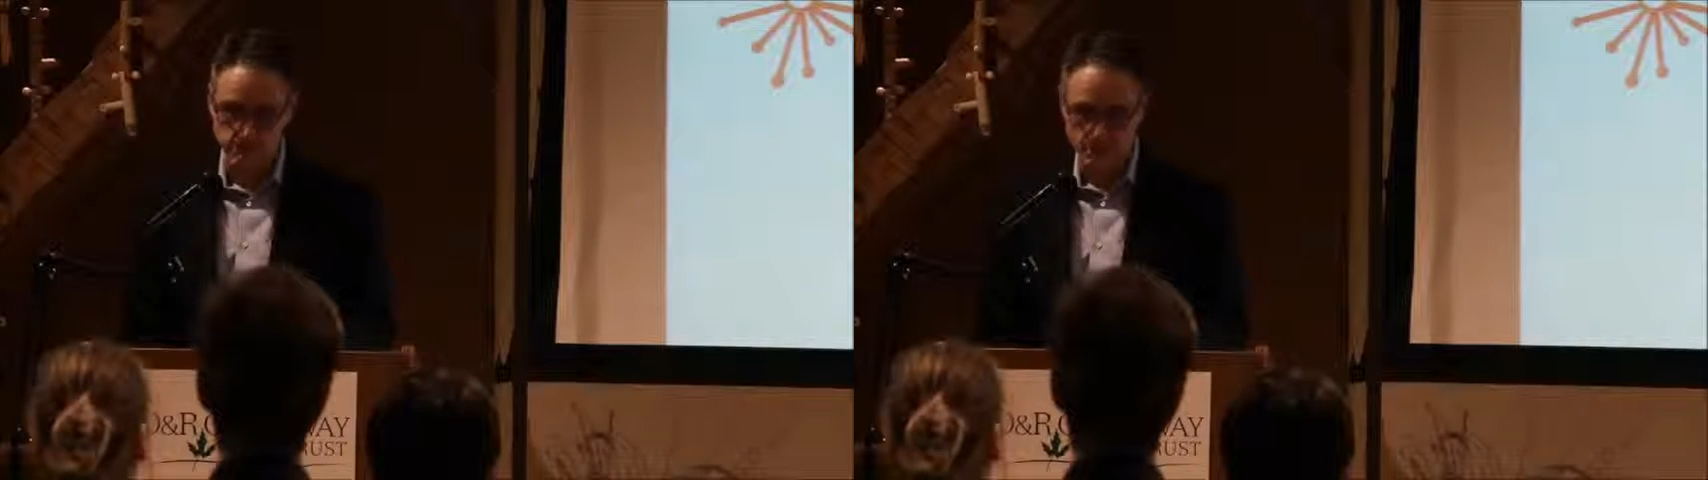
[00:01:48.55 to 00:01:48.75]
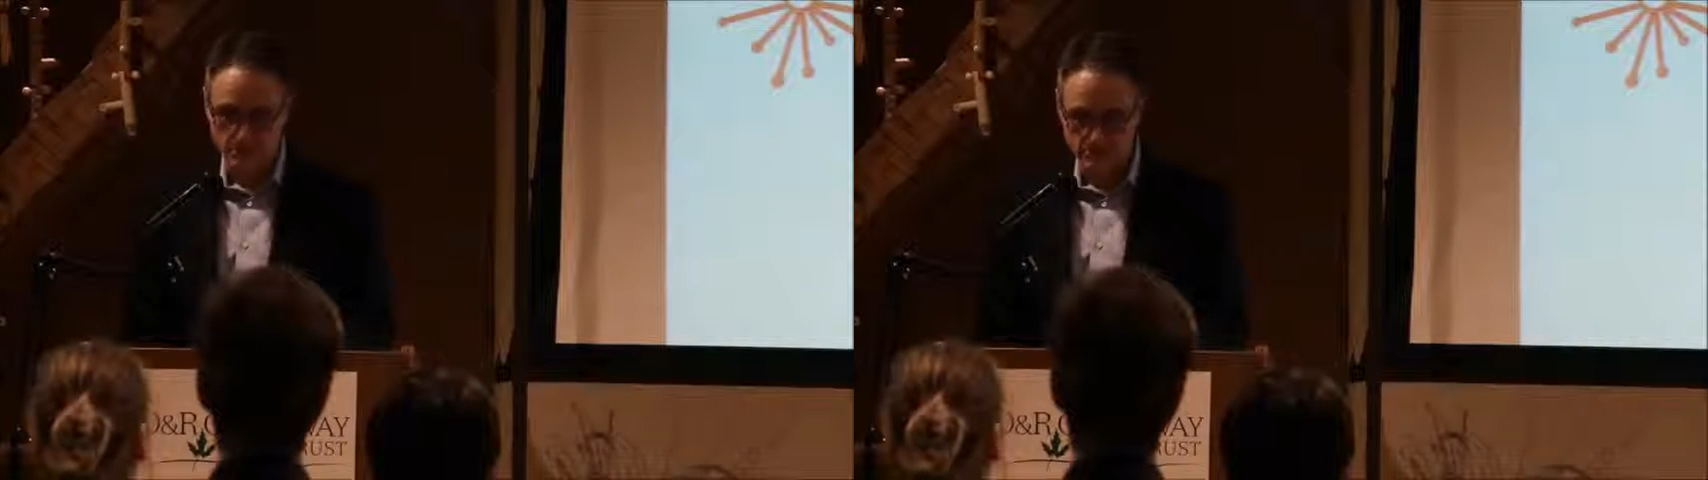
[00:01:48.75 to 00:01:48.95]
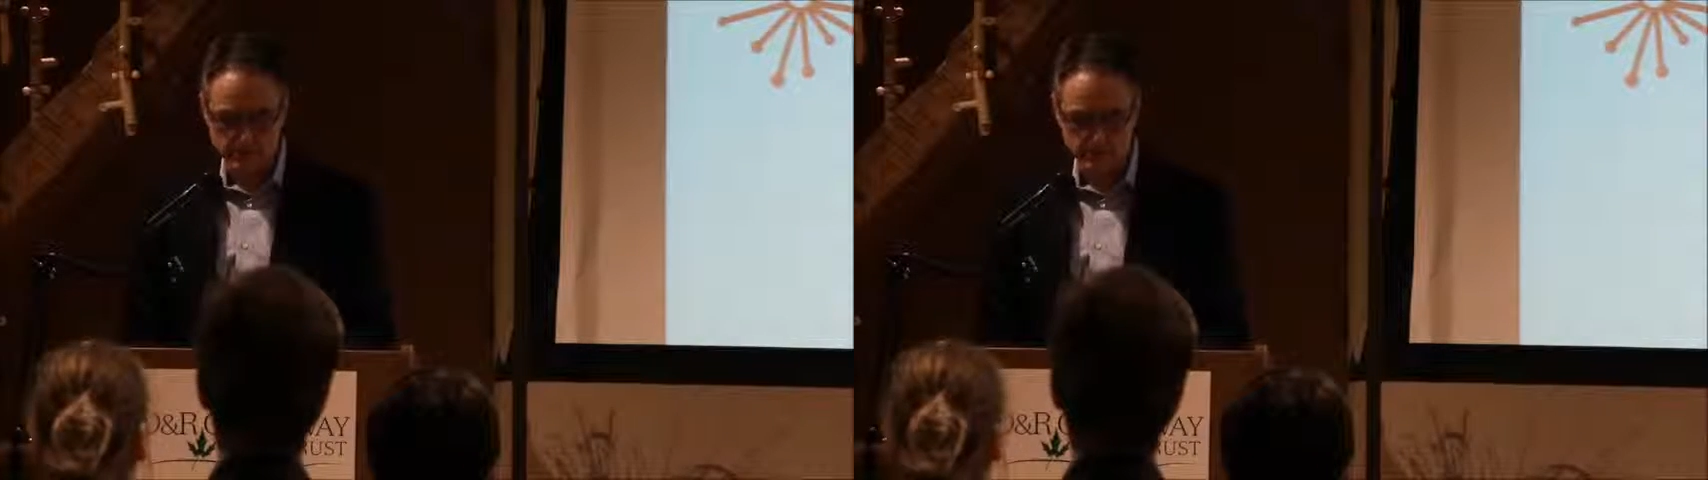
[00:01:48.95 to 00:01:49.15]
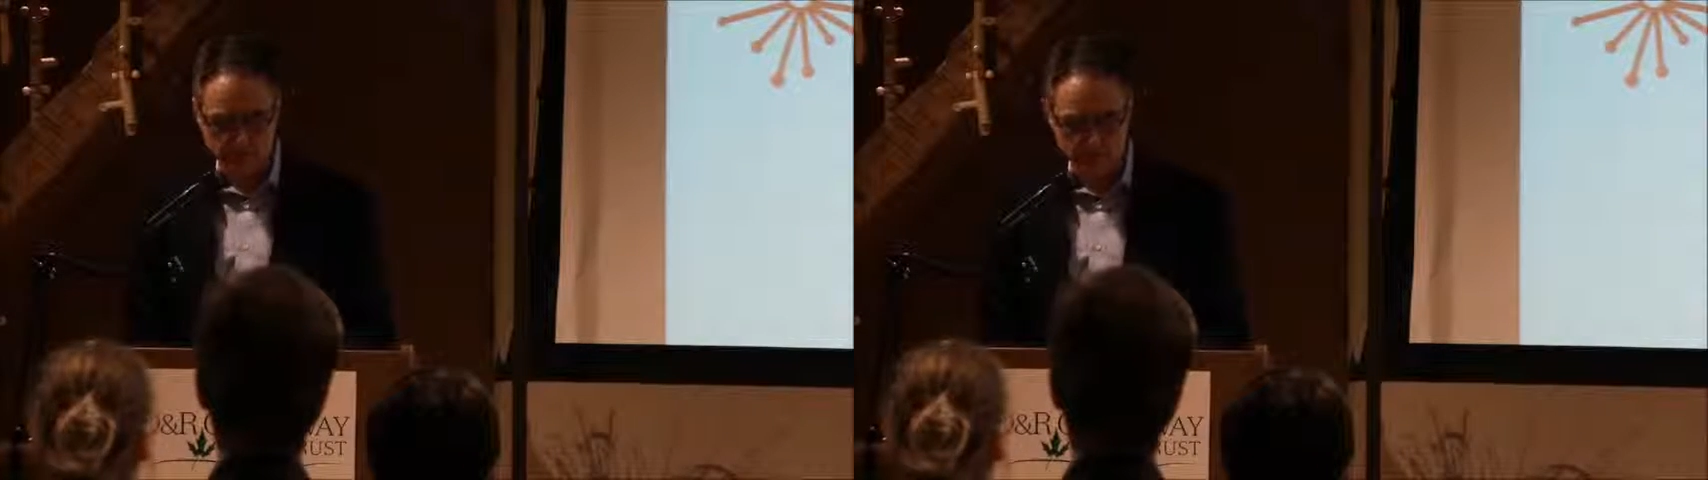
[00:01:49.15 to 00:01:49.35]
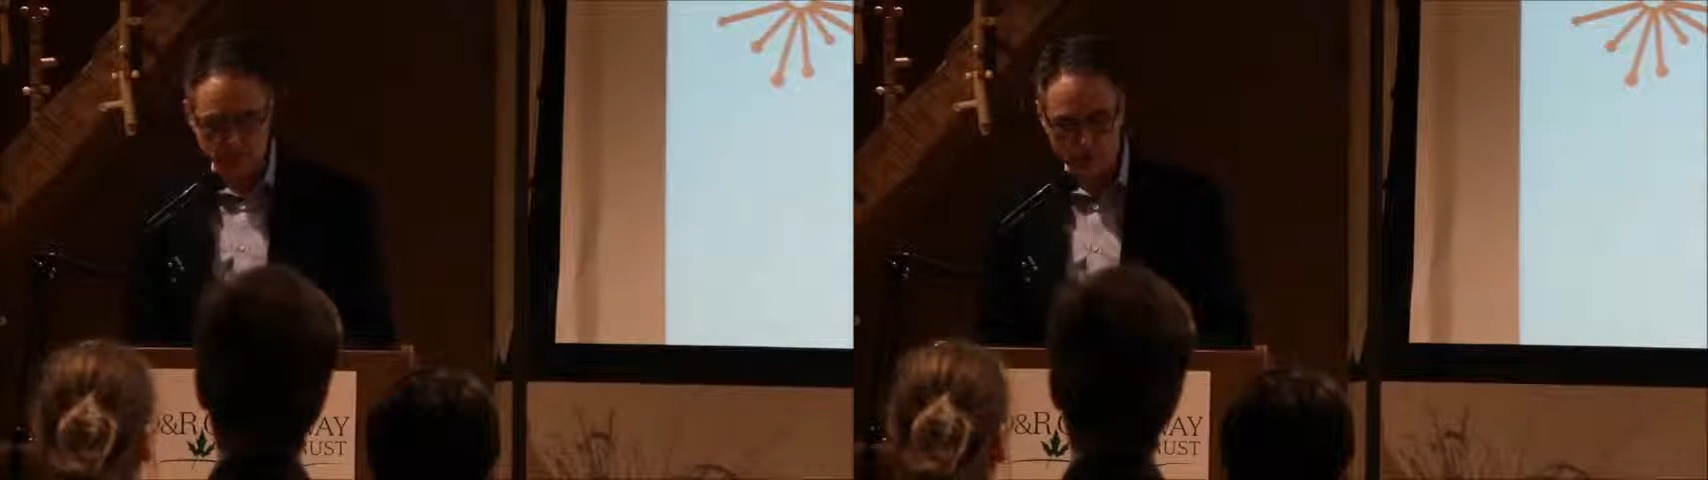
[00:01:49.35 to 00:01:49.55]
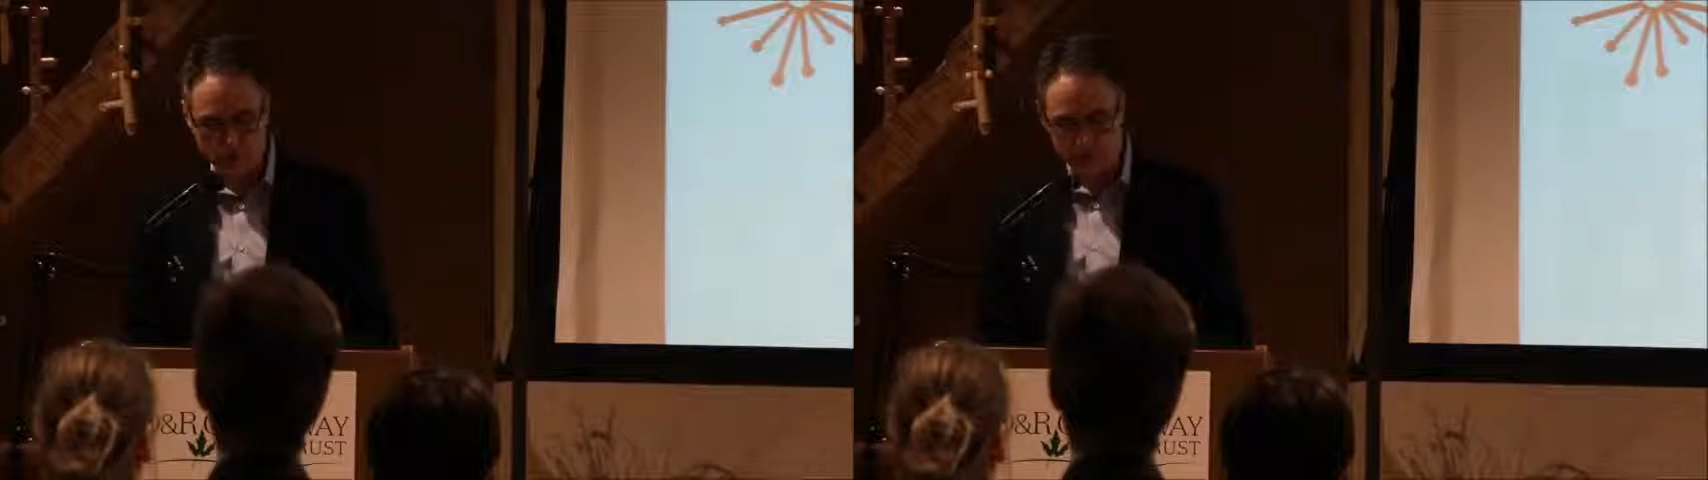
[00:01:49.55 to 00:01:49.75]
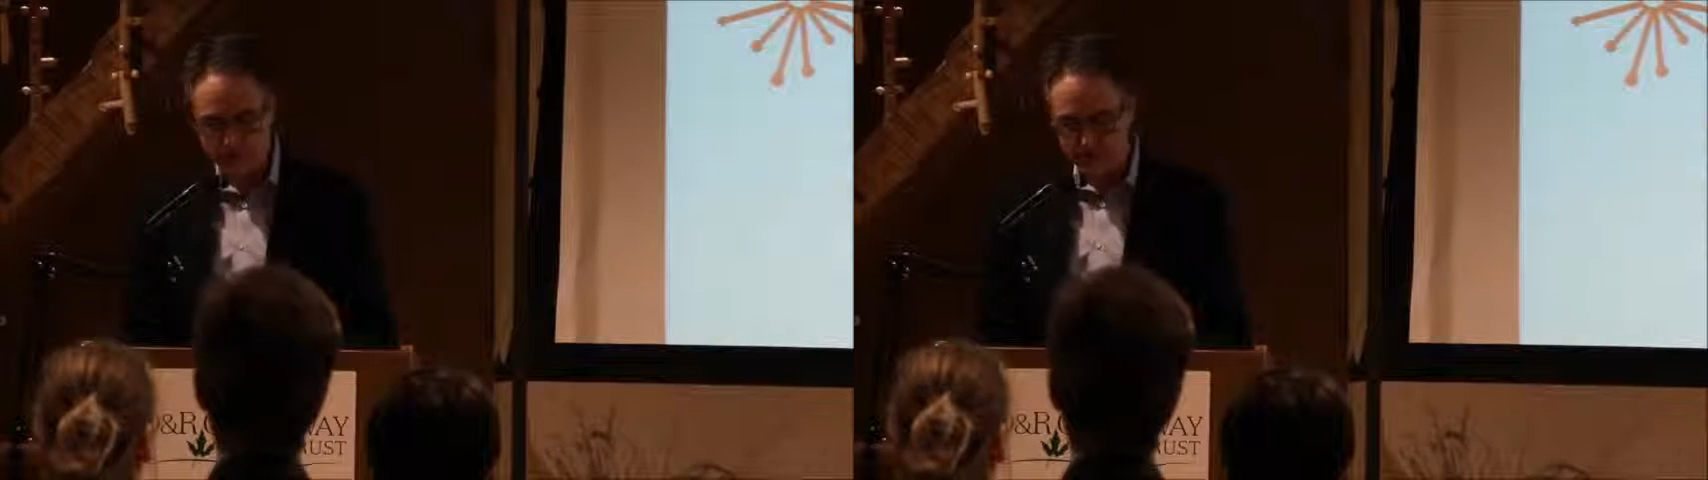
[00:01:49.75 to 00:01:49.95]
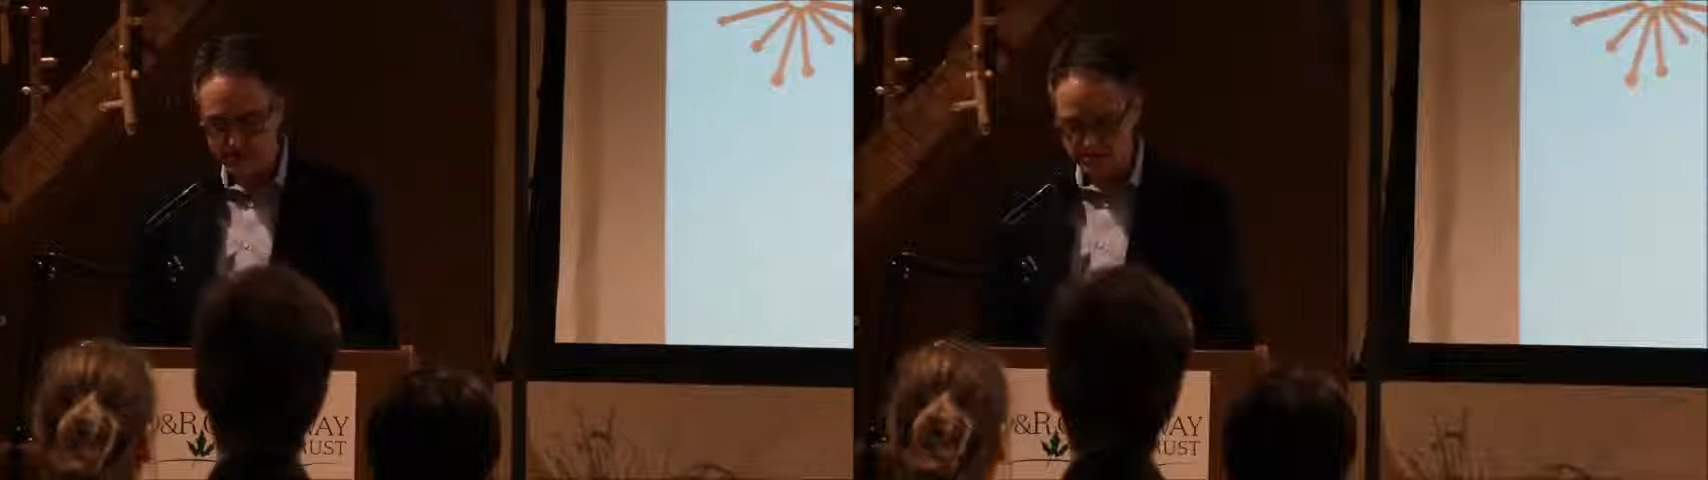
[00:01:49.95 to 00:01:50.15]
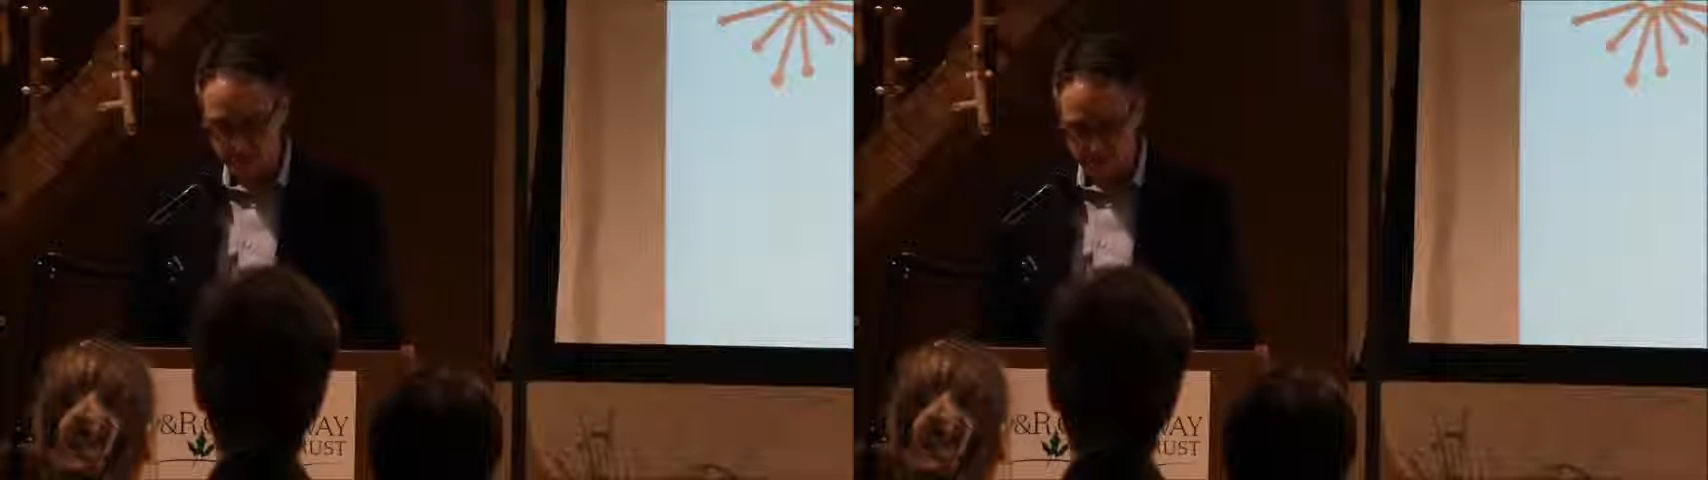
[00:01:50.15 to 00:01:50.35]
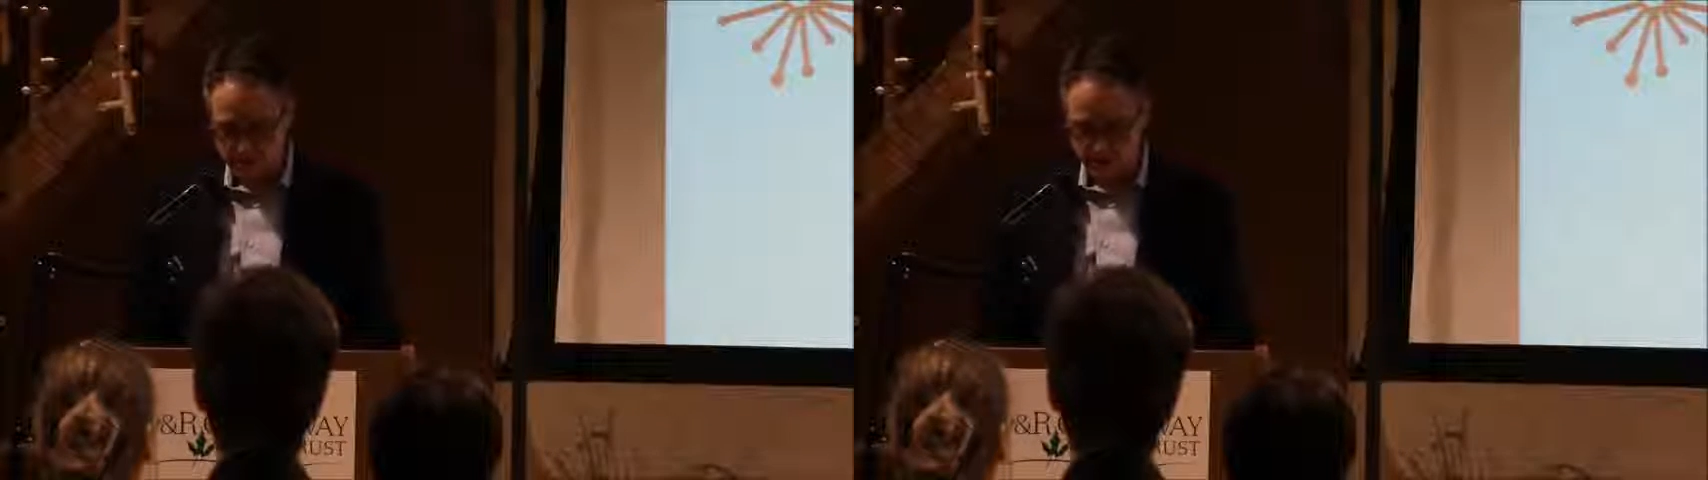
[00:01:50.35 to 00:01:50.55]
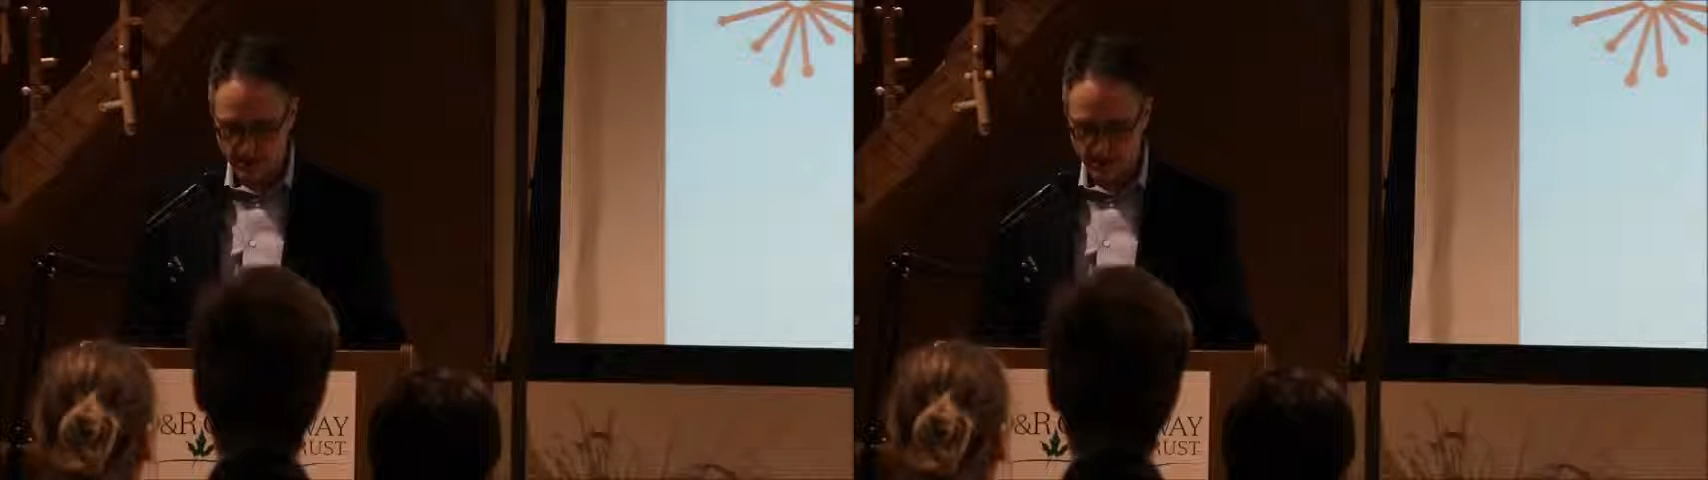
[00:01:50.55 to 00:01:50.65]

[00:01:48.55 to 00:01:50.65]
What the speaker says: grown to become who he is.